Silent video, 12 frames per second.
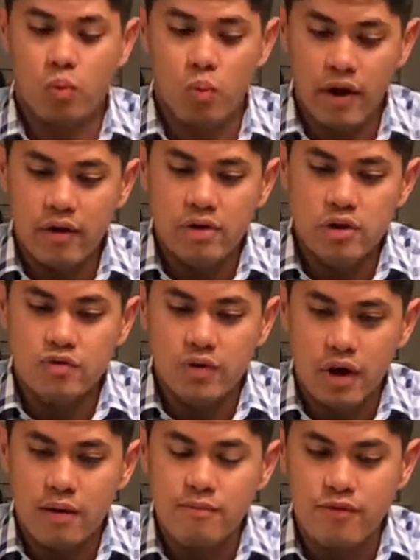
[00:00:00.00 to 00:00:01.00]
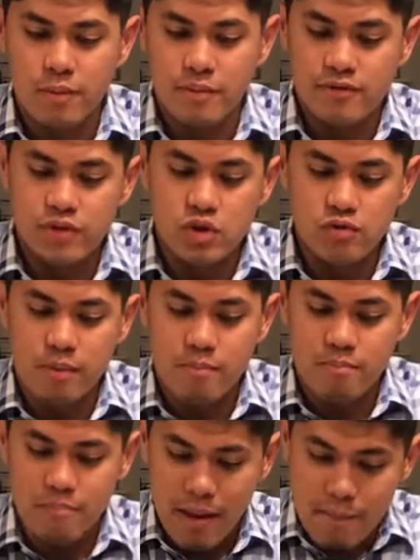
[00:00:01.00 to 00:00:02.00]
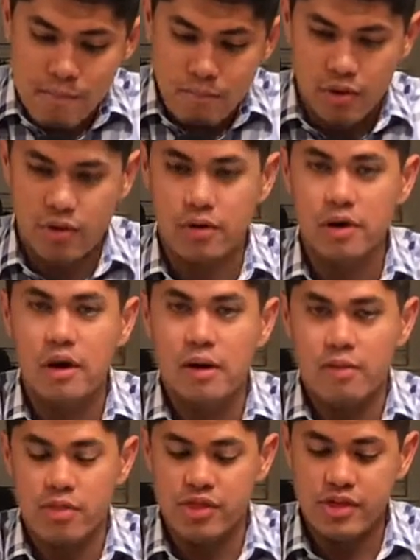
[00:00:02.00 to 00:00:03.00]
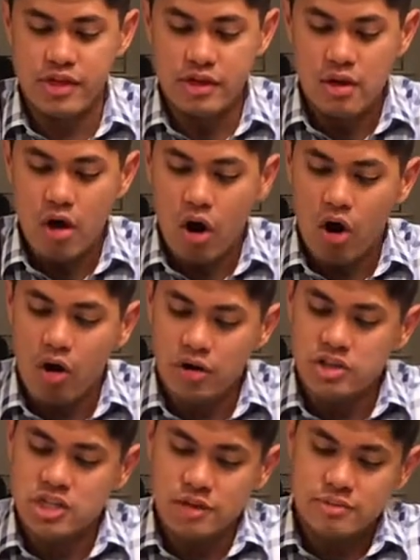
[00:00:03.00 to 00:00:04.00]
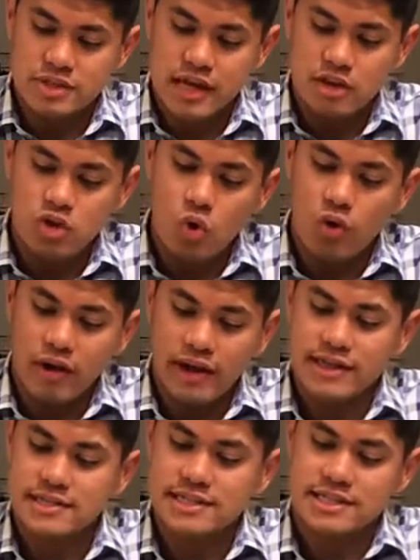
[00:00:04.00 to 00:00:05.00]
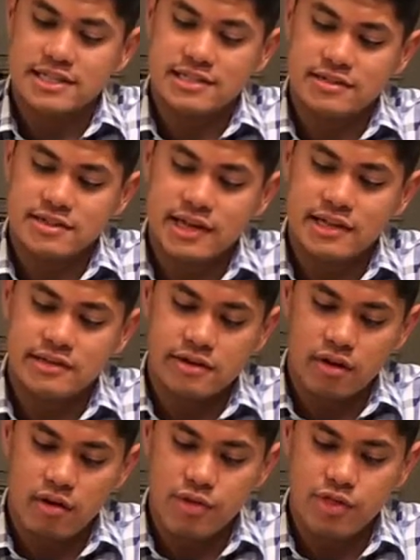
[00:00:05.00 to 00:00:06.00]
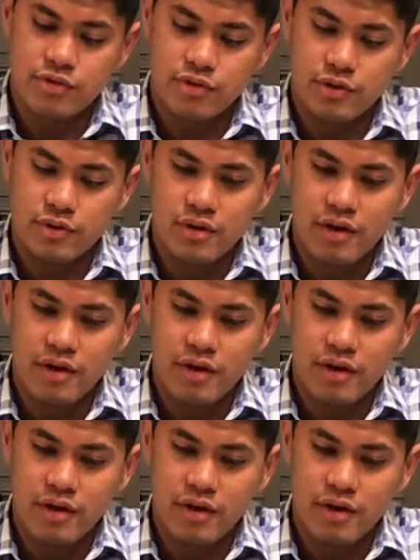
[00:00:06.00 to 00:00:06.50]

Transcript: where you've come from, if you remember the hardships that your ancestors had to go through,